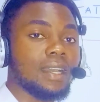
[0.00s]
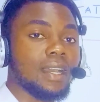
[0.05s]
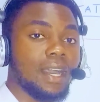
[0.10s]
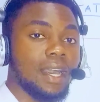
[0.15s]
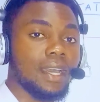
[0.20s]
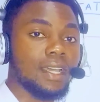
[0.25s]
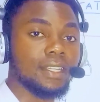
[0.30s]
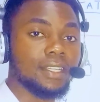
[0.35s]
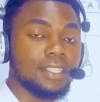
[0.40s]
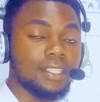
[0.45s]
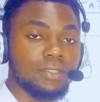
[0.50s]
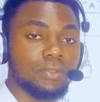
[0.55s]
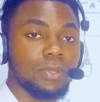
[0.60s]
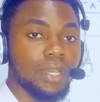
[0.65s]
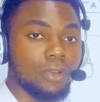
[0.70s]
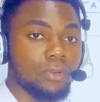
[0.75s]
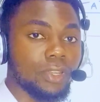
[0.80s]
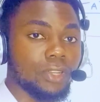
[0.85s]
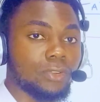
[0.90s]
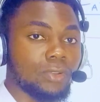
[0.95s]
and we
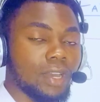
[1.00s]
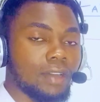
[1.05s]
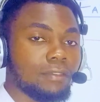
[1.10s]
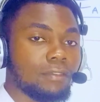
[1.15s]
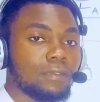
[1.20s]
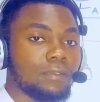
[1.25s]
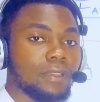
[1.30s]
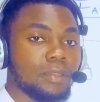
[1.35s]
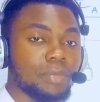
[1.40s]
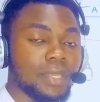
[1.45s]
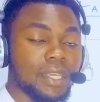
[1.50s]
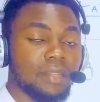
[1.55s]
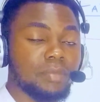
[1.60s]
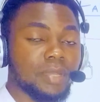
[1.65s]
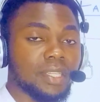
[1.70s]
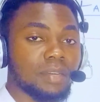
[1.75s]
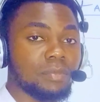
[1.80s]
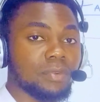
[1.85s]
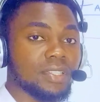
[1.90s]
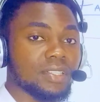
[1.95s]
are going to have impaired
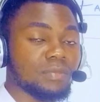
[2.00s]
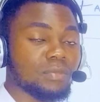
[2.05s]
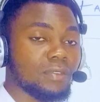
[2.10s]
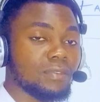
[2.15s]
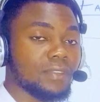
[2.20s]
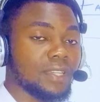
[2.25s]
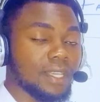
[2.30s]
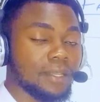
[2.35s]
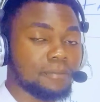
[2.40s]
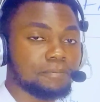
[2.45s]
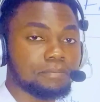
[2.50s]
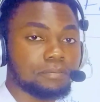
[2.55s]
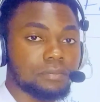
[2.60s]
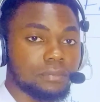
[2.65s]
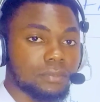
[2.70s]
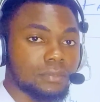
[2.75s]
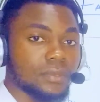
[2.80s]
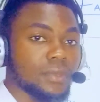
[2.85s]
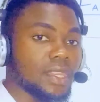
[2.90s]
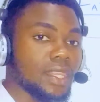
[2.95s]
metabolism of the
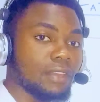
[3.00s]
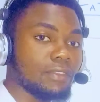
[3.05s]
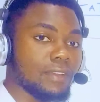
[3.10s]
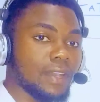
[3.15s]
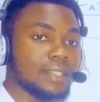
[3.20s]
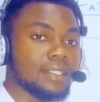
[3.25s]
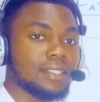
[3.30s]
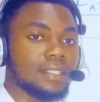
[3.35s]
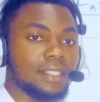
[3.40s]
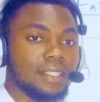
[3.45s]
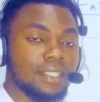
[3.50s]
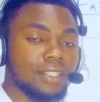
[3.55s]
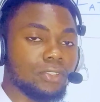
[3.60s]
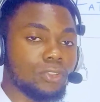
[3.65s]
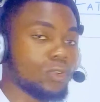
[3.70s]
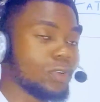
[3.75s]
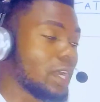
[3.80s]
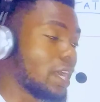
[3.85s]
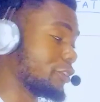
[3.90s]
fats, leading to